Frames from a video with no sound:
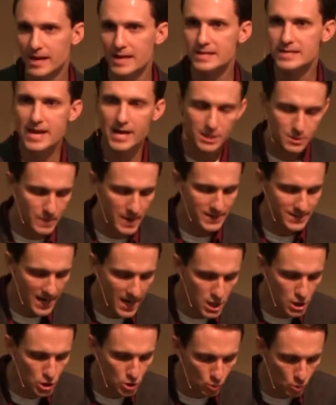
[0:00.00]
Okay, the
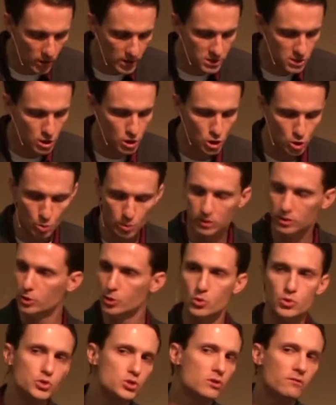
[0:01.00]
expectation was that you
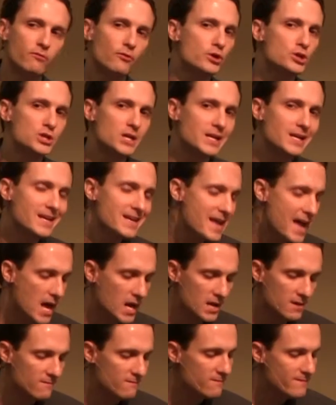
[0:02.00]
would lose your
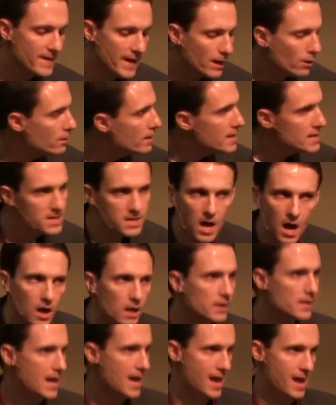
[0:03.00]
virginity at a very
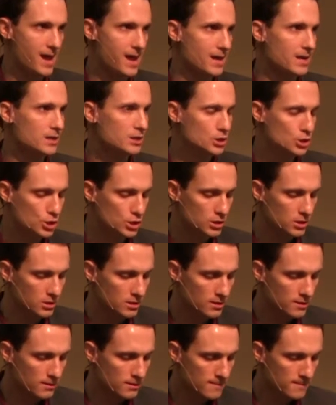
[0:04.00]
young age